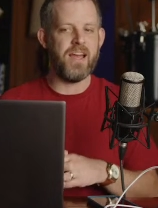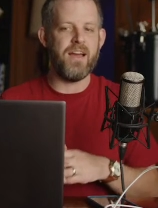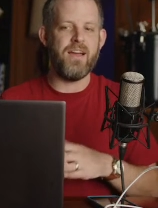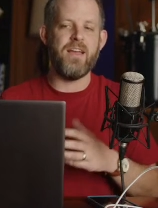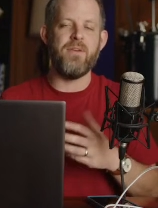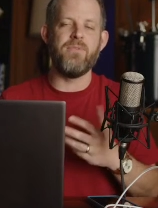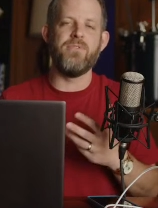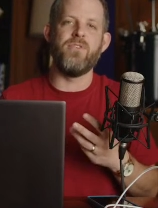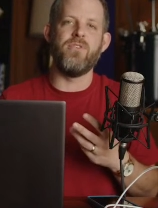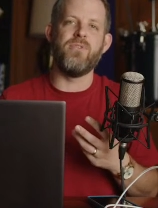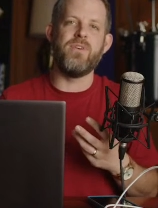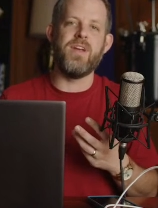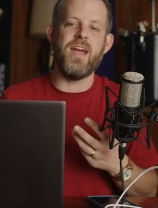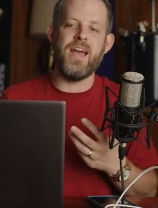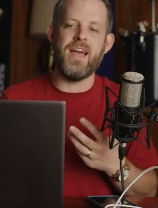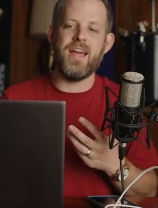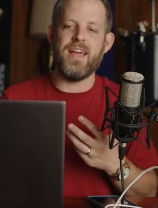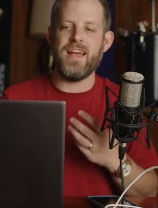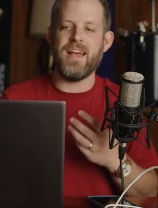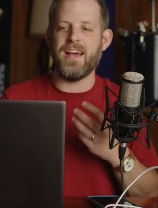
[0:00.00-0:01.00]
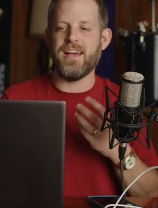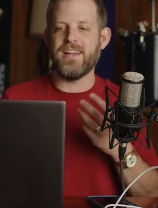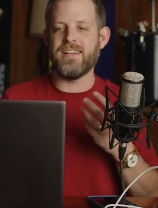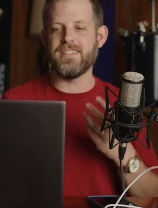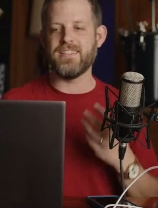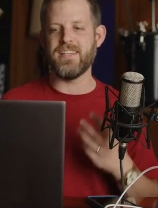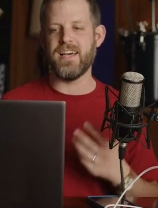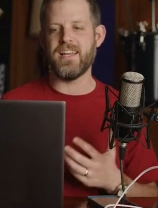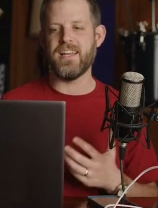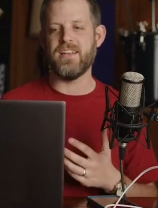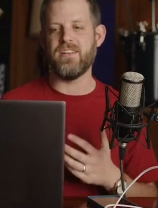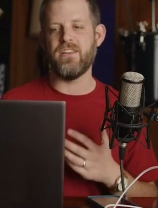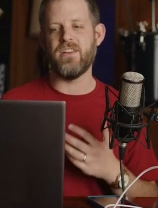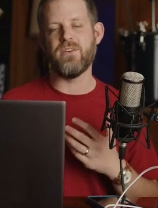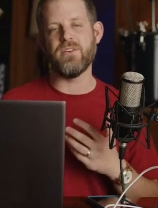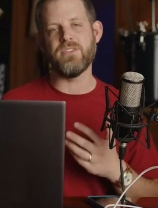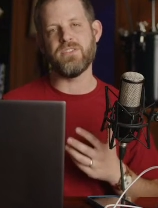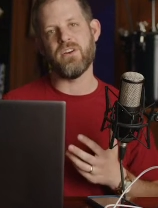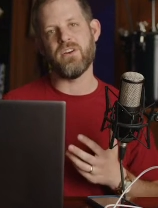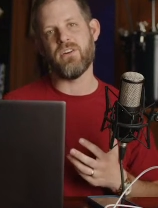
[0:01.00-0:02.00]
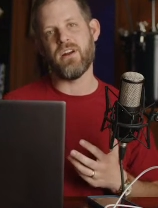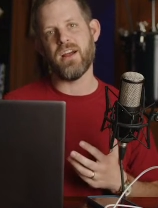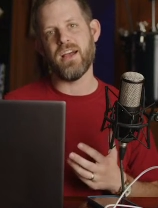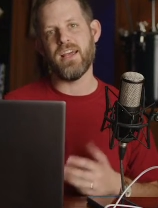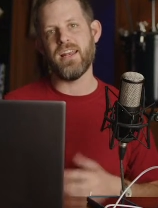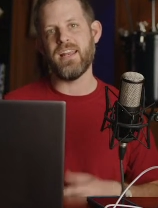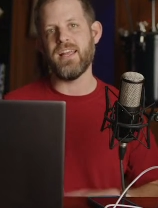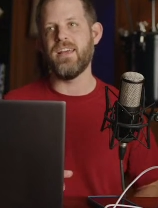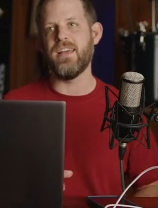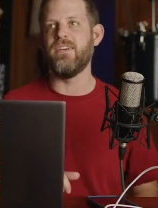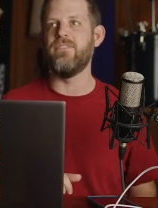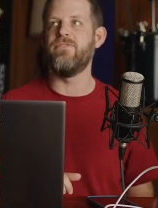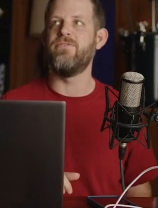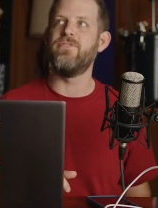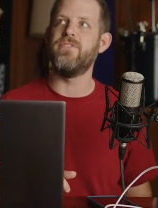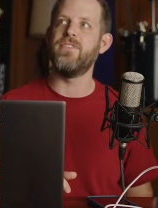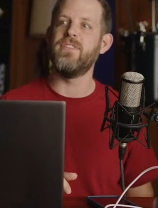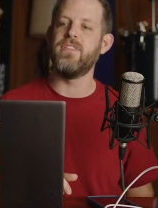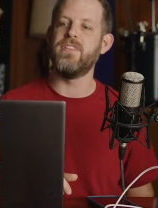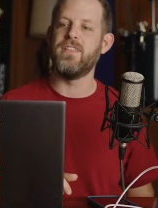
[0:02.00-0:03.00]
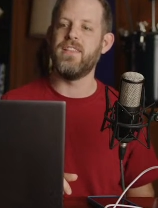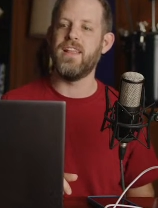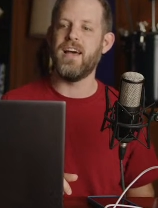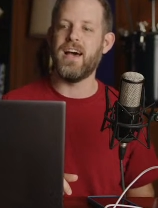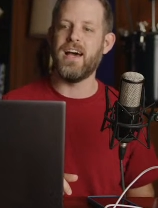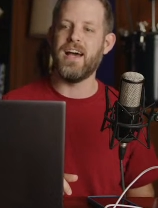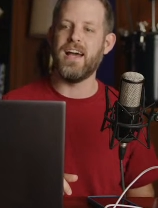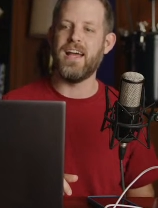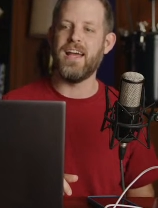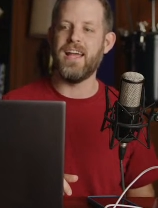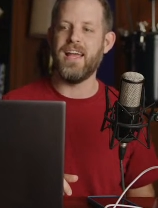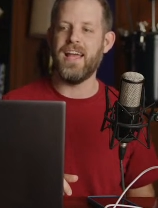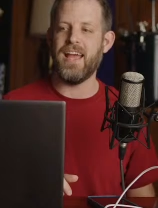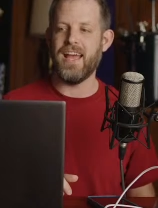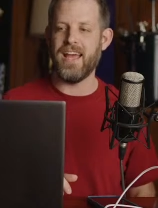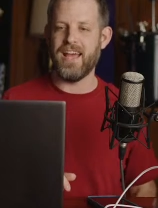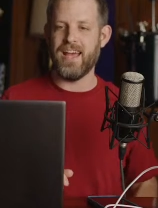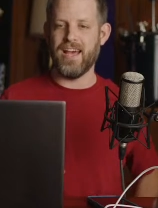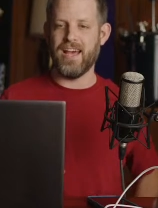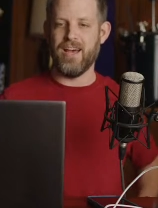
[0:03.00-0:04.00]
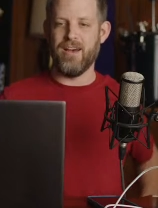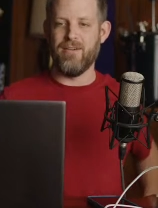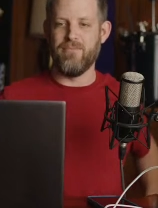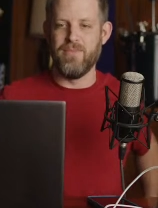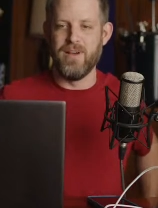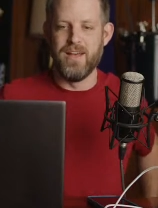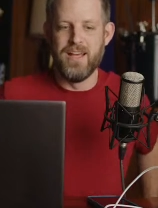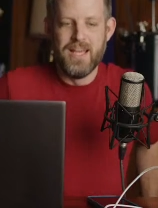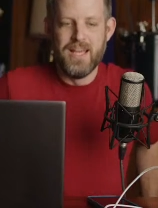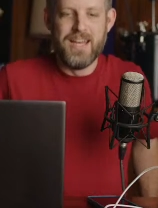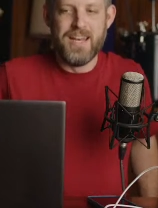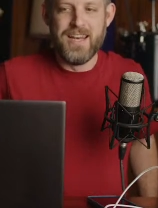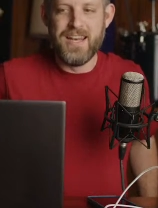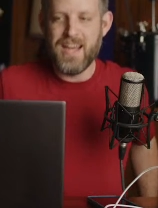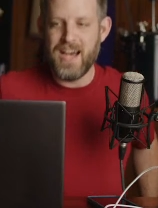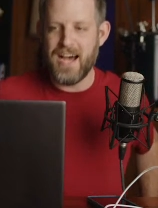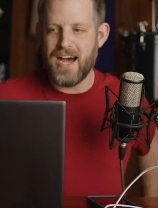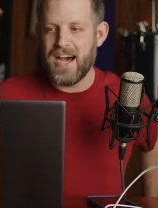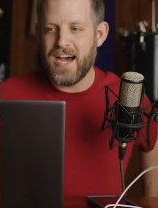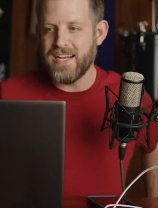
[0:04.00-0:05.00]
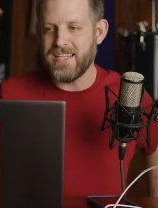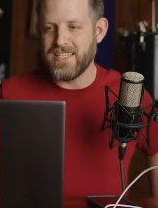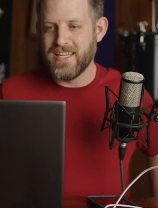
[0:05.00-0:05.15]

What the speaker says: It was okay. I decided, it's all right if I am not